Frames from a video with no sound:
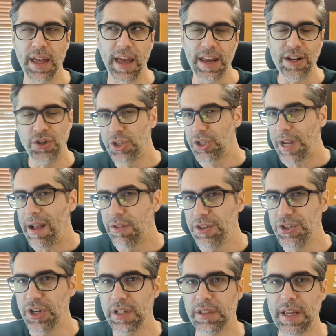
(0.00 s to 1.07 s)
a
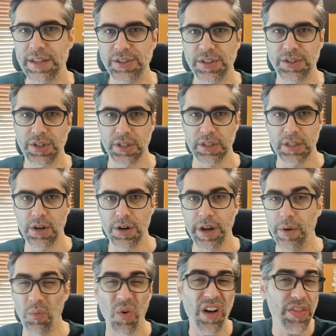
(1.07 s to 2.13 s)
challenging lesson to learn,
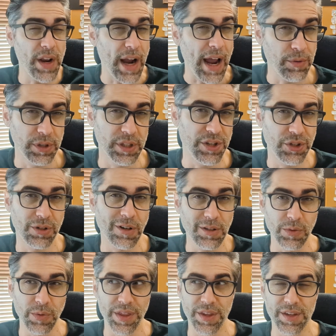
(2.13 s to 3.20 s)
and one that I really
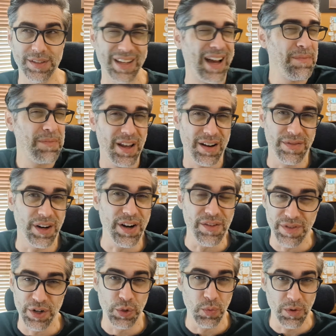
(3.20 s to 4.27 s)
struggle with as I'm not a very
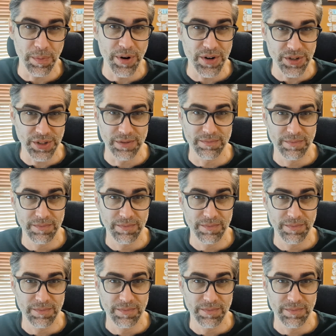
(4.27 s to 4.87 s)
visual person.